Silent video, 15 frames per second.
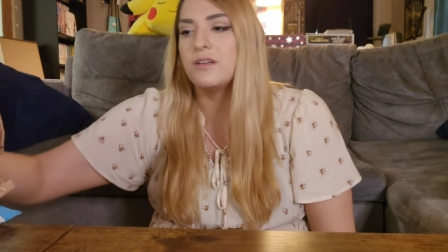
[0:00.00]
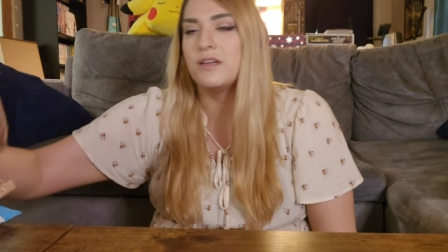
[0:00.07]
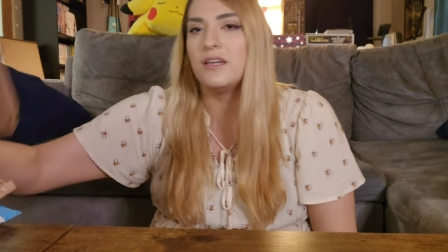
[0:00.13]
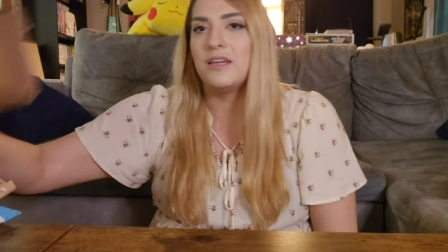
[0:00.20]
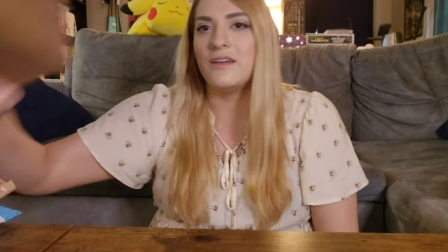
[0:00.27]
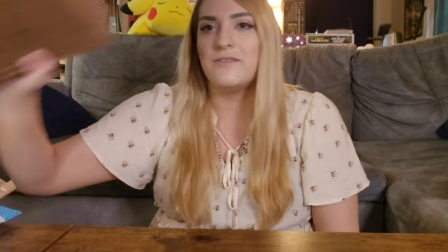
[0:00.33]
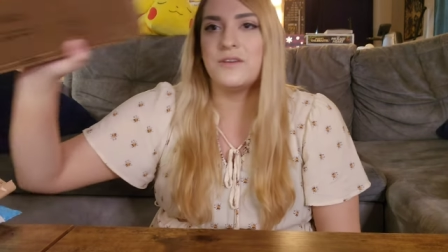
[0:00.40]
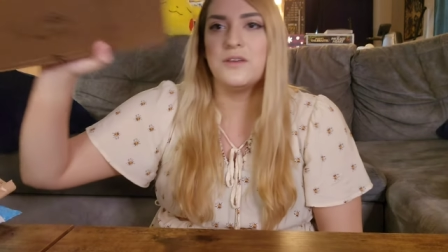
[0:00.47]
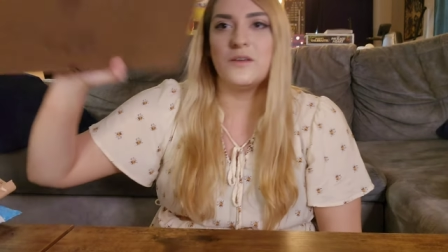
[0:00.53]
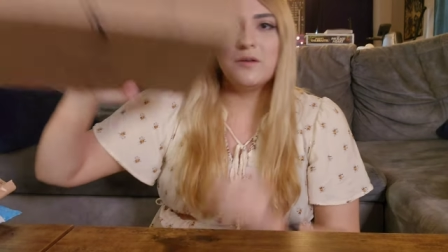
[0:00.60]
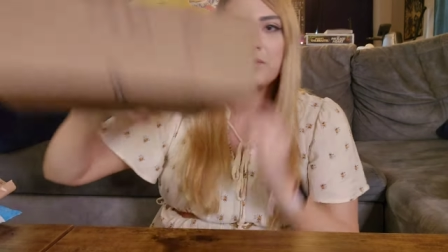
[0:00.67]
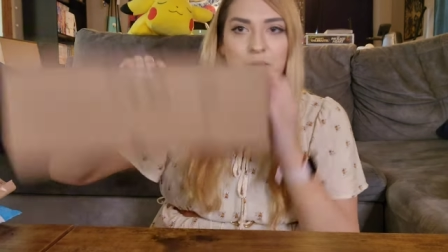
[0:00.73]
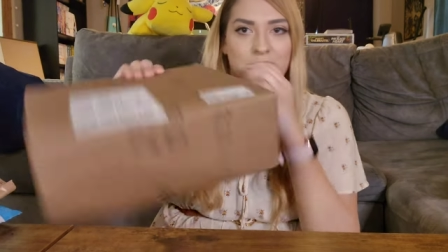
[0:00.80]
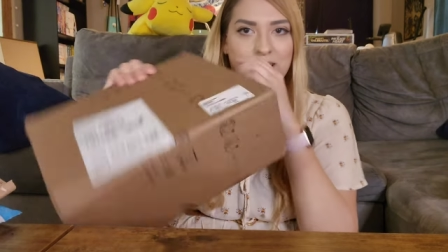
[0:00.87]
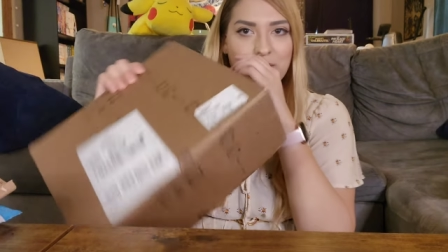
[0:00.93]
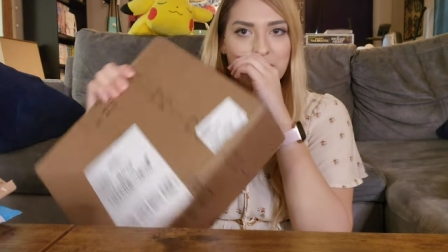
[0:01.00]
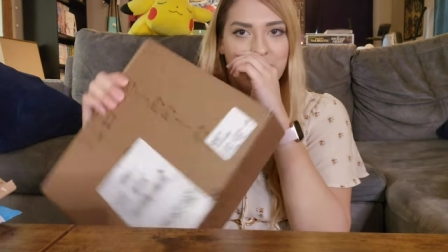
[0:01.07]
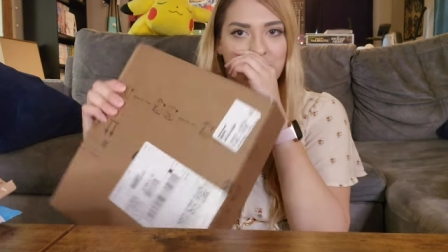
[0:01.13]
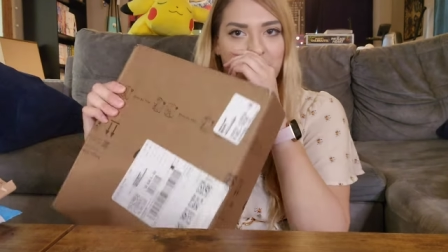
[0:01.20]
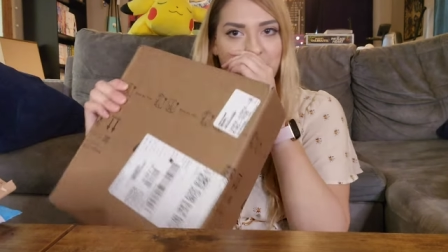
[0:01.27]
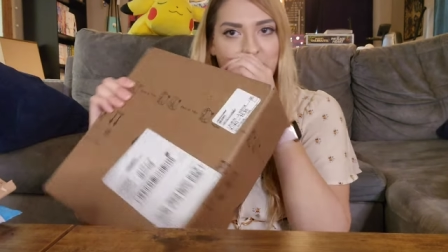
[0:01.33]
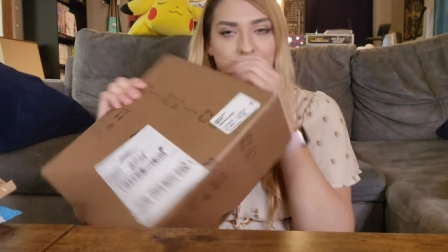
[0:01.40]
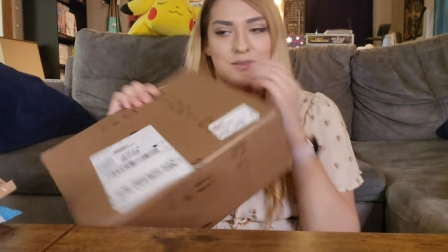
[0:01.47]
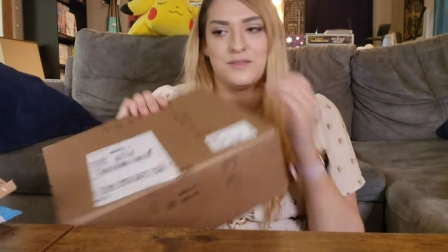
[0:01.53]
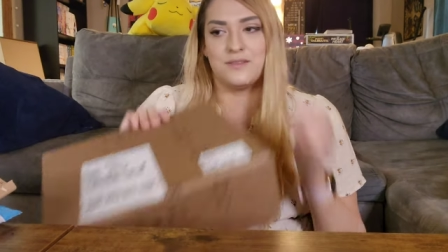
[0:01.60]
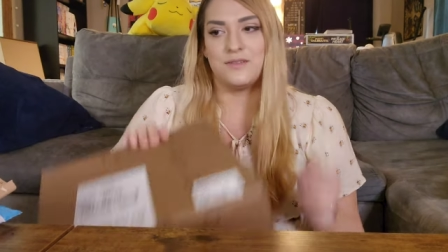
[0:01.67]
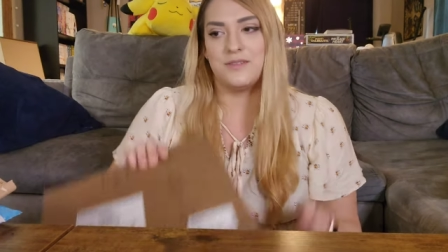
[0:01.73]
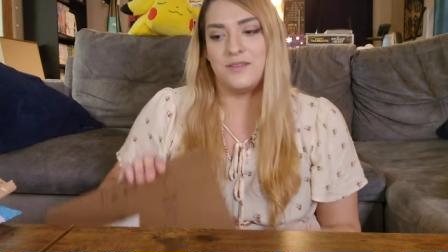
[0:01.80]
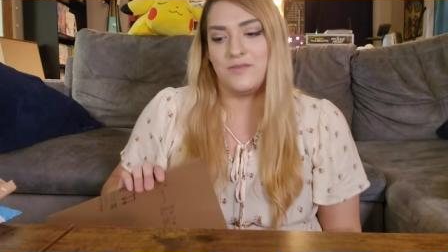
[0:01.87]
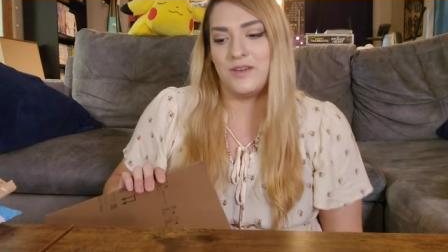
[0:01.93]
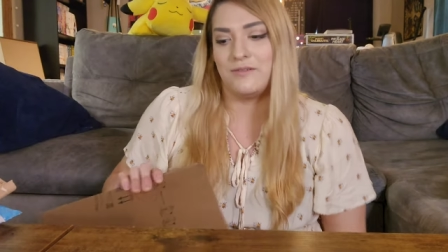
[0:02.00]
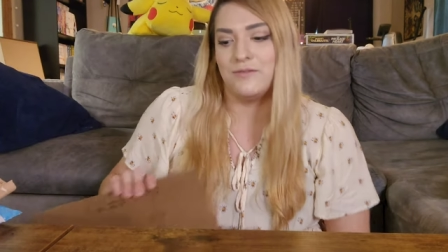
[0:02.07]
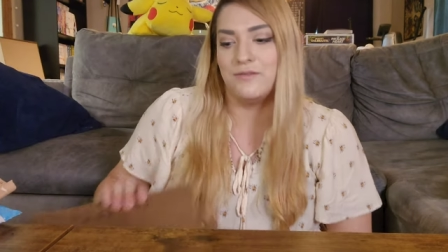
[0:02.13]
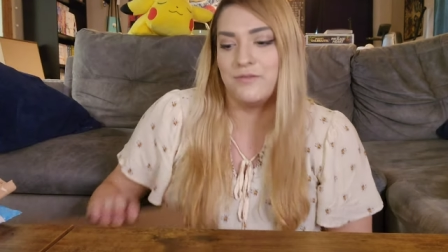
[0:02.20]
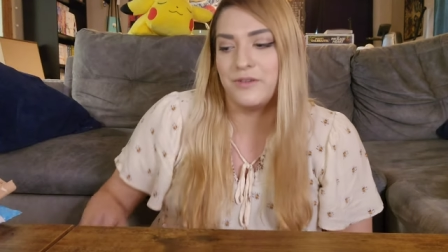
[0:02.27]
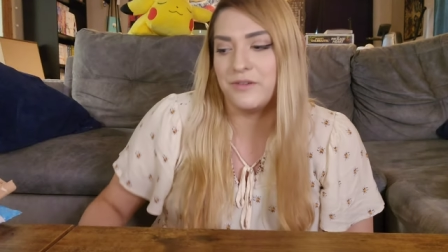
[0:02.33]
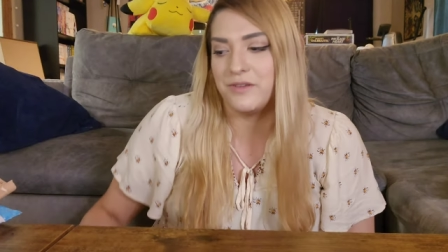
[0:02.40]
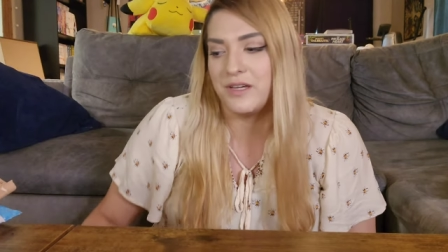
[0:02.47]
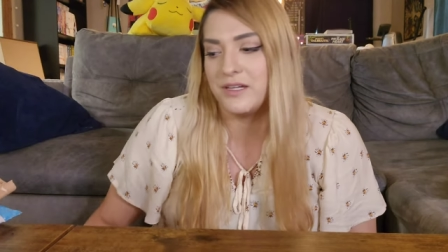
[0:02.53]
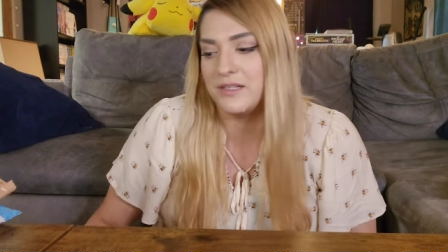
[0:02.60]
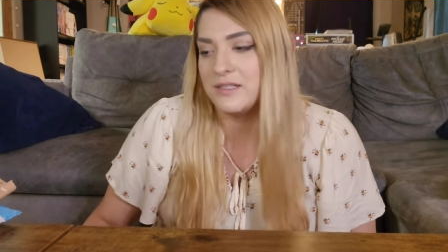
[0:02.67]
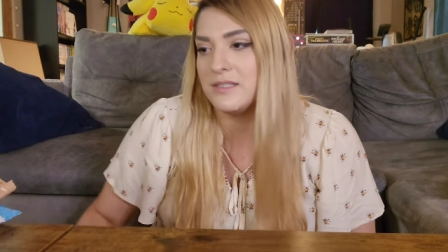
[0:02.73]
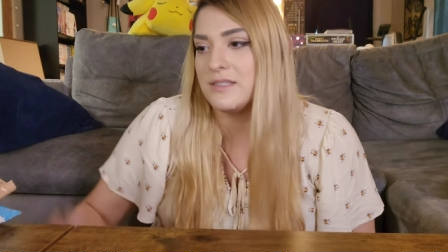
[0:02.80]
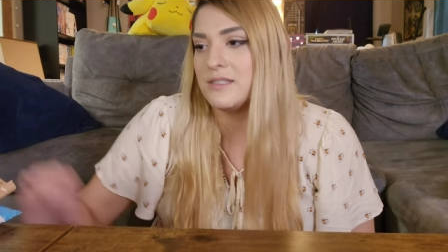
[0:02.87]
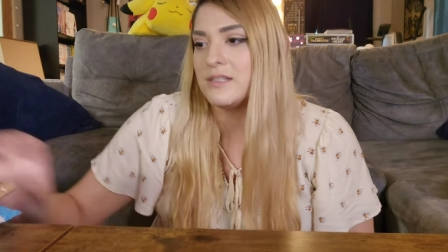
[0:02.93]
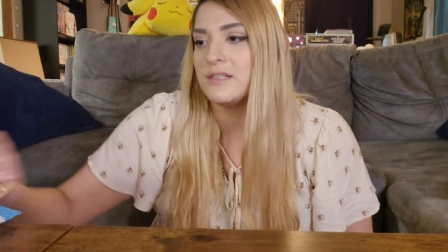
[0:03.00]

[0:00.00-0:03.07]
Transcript: I have a pretty big box. I'll save that one for last.